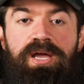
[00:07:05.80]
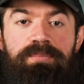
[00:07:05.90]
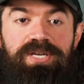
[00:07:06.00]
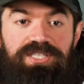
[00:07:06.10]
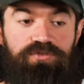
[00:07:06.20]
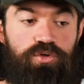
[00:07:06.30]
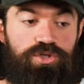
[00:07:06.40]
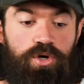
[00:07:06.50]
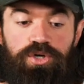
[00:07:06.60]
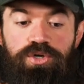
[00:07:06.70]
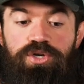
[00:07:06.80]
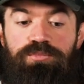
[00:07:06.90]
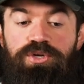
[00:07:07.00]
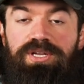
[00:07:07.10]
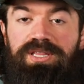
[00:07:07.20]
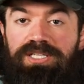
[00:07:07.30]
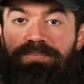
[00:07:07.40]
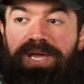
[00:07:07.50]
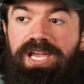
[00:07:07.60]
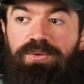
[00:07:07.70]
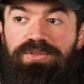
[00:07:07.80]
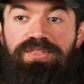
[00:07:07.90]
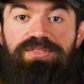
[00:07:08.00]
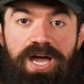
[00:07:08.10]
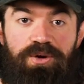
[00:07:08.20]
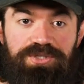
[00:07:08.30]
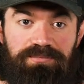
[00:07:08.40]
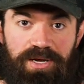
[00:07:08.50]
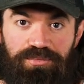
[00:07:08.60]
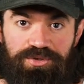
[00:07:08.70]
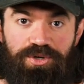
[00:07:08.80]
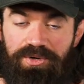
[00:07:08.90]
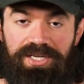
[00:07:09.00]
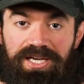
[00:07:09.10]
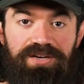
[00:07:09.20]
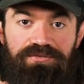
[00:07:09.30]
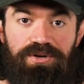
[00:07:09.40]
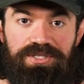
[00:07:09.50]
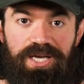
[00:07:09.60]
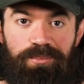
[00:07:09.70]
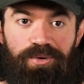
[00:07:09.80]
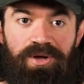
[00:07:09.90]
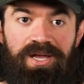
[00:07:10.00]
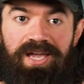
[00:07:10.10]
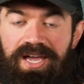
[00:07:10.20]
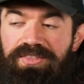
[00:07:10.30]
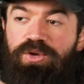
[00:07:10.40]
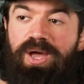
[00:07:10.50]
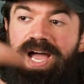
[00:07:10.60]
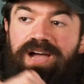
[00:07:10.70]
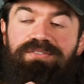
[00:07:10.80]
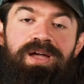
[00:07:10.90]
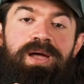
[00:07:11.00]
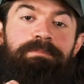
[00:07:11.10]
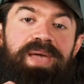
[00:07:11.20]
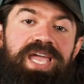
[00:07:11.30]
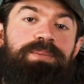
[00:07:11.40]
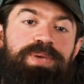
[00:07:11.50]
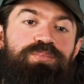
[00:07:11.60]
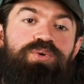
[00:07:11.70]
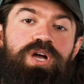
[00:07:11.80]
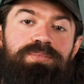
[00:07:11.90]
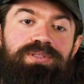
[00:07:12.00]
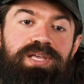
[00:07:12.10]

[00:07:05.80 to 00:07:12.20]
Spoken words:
Because if you start your community that's paid with 1,000 members already in it, for example, and then you have paid people who come in